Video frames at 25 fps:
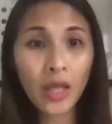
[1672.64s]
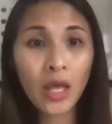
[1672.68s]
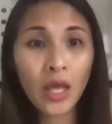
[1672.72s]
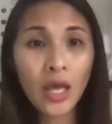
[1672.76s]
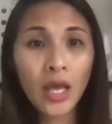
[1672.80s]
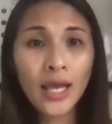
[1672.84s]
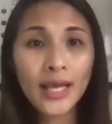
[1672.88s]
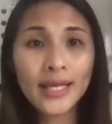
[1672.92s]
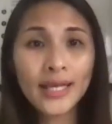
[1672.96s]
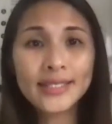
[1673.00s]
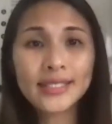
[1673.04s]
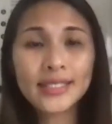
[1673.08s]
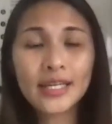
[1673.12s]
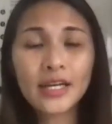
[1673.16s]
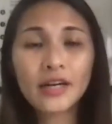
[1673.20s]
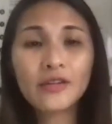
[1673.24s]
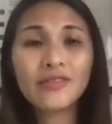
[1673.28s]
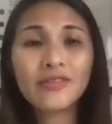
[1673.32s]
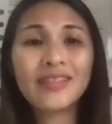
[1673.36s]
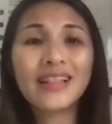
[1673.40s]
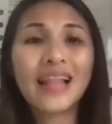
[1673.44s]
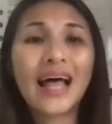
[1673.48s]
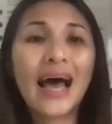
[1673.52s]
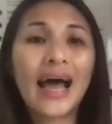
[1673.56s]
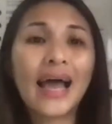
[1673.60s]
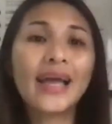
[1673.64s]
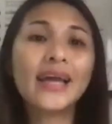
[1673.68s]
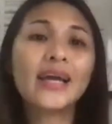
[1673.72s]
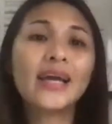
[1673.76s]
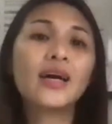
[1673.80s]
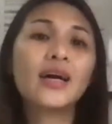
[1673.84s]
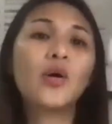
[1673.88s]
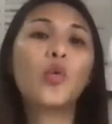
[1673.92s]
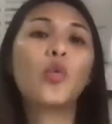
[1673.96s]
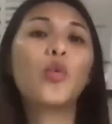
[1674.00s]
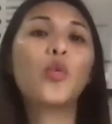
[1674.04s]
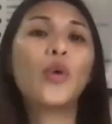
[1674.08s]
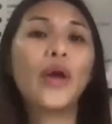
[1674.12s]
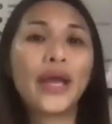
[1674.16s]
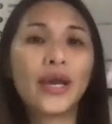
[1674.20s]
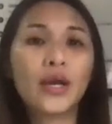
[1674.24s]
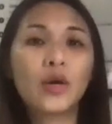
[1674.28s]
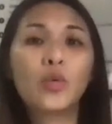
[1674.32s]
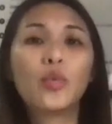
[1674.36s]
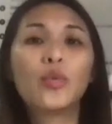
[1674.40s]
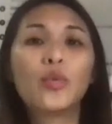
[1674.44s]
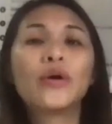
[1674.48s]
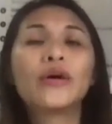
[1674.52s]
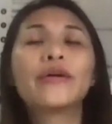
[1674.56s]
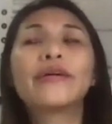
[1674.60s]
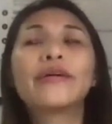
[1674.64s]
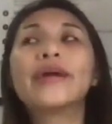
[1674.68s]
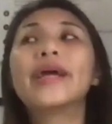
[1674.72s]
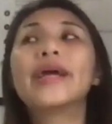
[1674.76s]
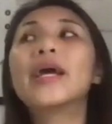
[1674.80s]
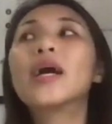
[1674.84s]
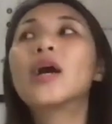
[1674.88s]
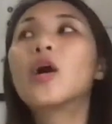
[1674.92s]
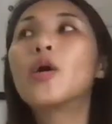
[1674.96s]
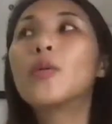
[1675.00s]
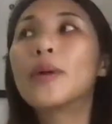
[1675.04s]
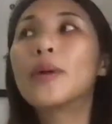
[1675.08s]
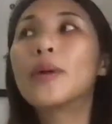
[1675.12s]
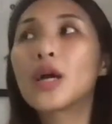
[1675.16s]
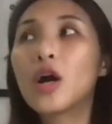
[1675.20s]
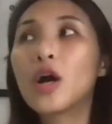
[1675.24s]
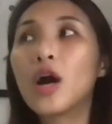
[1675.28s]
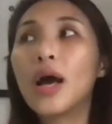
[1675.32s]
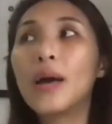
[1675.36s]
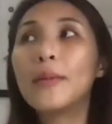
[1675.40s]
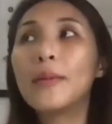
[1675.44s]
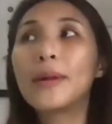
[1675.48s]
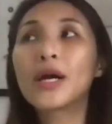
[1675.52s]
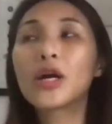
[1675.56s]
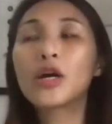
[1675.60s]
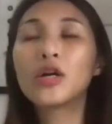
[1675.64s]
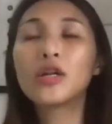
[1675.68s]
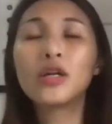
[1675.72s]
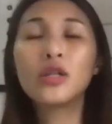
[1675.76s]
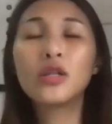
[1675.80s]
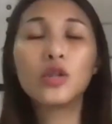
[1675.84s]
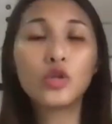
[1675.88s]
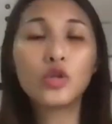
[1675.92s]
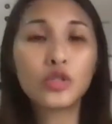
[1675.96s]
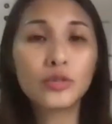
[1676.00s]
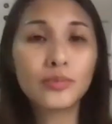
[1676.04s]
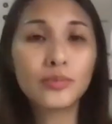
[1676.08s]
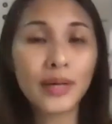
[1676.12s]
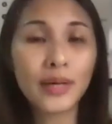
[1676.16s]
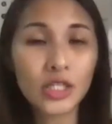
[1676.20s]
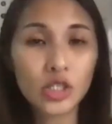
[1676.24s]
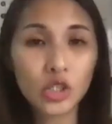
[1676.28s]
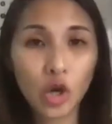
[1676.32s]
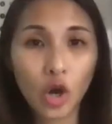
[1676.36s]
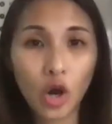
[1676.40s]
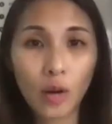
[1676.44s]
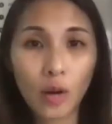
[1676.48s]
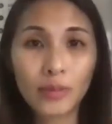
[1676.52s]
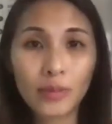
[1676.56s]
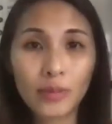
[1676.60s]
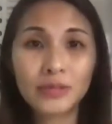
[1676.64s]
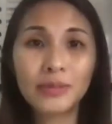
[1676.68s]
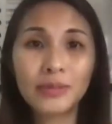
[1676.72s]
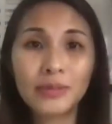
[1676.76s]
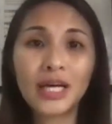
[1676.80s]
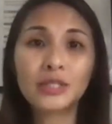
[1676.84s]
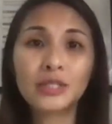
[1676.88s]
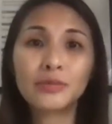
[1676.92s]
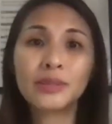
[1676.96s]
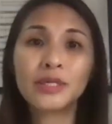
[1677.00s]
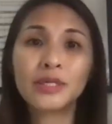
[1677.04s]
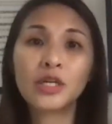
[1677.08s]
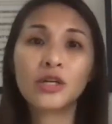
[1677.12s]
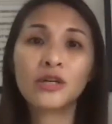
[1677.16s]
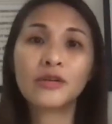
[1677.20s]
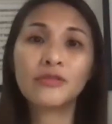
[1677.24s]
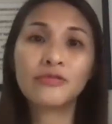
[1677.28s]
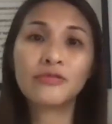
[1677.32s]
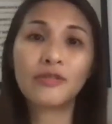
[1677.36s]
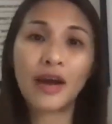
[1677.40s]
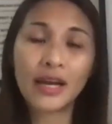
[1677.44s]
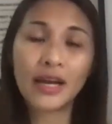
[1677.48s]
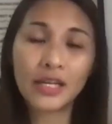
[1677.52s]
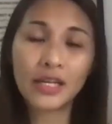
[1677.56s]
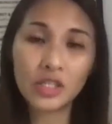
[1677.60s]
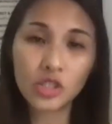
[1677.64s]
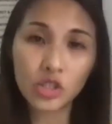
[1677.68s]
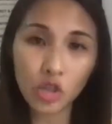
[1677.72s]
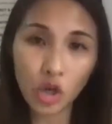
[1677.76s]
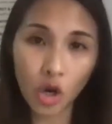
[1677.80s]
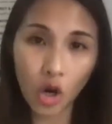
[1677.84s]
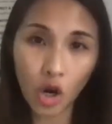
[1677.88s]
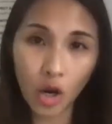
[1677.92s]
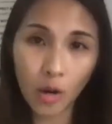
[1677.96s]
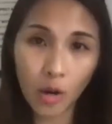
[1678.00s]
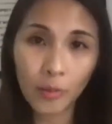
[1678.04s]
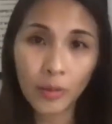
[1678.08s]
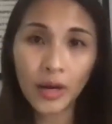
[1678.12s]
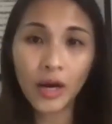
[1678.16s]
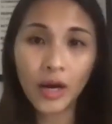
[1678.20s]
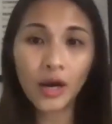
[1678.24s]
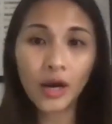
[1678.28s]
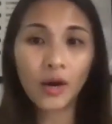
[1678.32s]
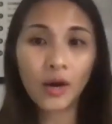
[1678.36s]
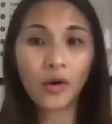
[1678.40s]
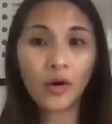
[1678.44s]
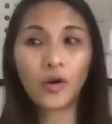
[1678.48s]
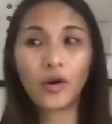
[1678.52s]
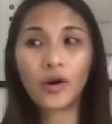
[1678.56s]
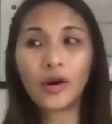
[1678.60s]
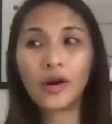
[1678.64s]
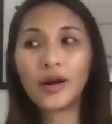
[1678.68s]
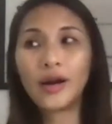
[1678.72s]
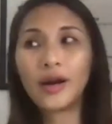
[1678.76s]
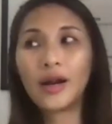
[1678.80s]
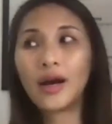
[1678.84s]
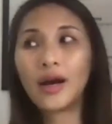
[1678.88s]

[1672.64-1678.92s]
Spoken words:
Instead of lying awake worrying, oh my god, am I going to lose my job, is my husband going to find a job, or